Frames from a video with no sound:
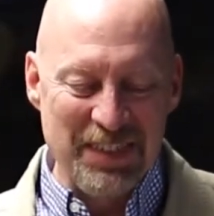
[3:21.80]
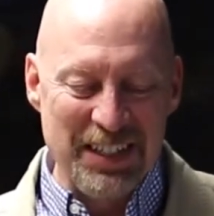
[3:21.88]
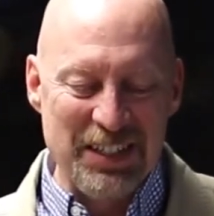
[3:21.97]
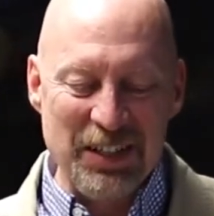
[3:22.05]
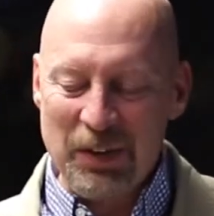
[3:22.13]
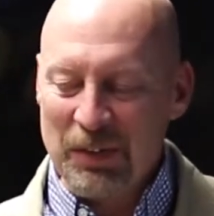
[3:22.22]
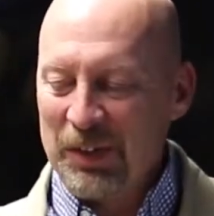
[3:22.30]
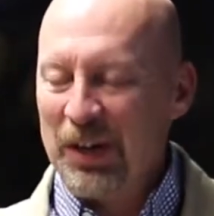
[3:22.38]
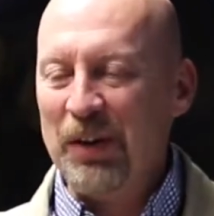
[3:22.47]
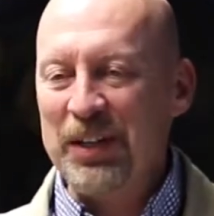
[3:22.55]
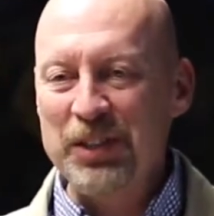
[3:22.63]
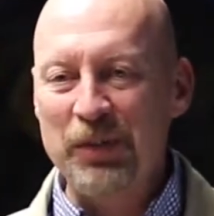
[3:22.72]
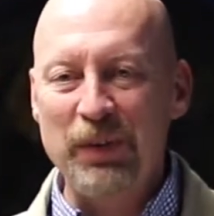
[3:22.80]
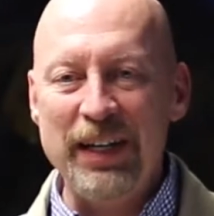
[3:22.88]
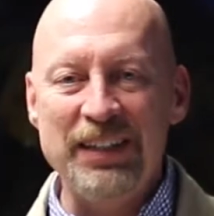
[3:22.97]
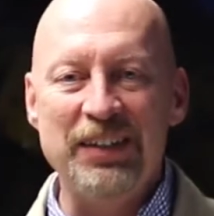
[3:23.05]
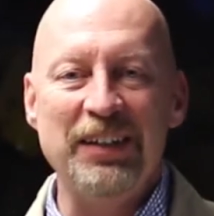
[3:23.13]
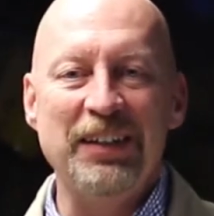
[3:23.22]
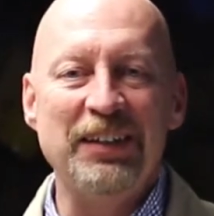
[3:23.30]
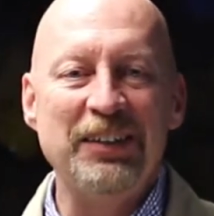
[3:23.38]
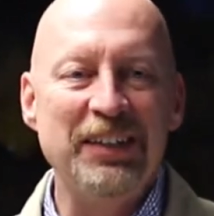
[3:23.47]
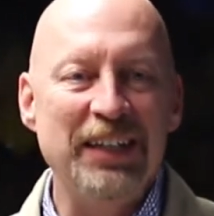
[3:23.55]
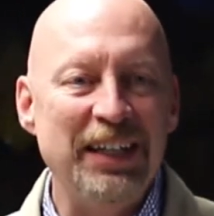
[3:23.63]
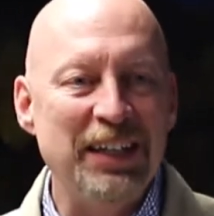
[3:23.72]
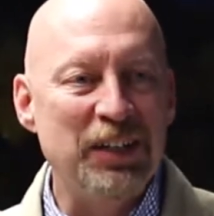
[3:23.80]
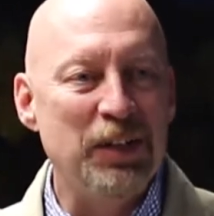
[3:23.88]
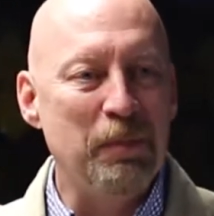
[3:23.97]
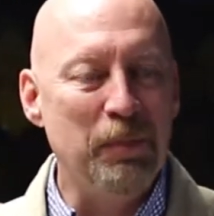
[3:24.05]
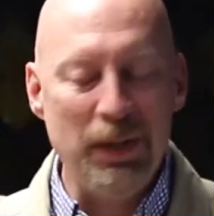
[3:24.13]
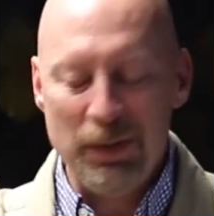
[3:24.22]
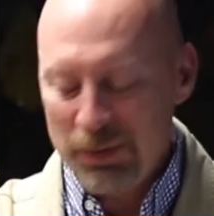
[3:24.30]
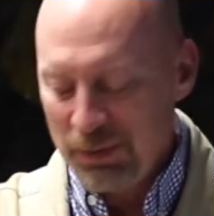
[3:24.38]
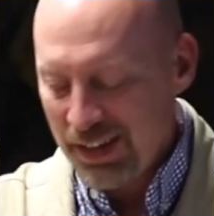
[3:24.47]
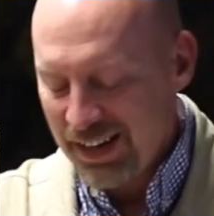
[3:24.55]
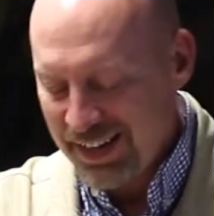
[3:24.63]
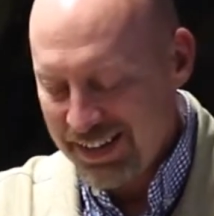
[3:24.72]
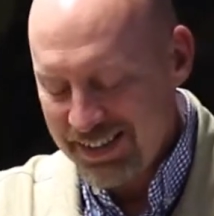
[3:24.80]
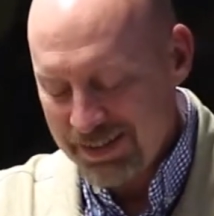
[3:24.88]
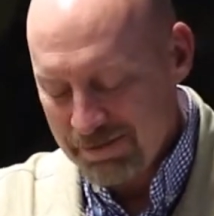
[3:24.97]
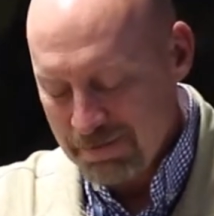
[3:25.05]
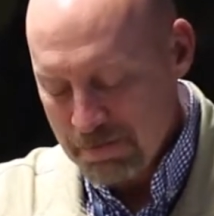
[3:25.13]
so no, it's great to be with you guys.